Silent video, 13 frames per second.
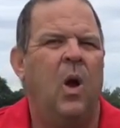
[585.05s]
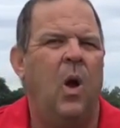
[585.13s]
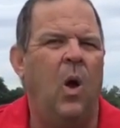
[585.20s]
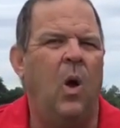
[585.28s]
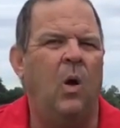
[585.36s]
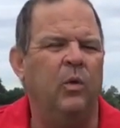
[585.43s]

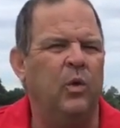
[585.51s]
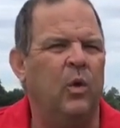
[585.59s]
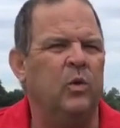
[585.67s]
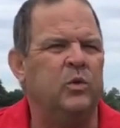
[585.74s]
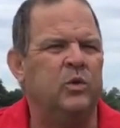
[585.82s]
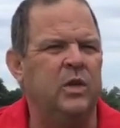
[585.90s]
All
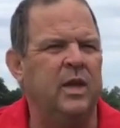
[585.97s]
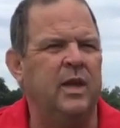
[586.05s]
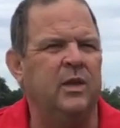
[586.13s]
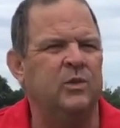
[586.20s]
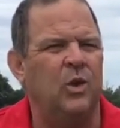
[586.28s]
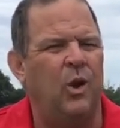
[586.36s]
those
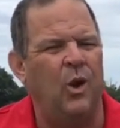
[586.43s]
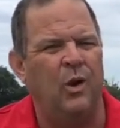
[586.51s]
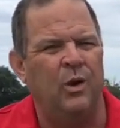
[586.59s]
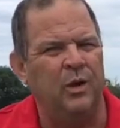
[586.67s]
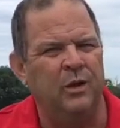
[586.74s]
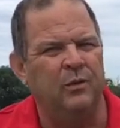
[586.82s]
things
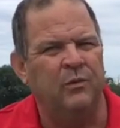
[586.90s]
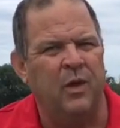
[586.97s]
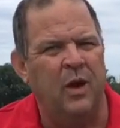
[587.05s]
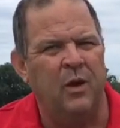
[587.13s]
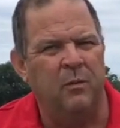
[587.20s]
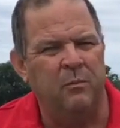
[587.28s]
are
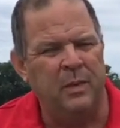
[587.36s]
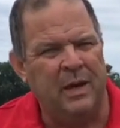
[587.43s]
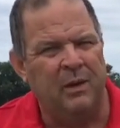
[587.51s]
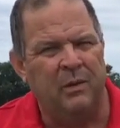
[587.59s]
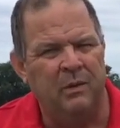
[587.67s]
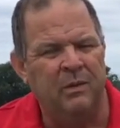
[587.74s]
environmental.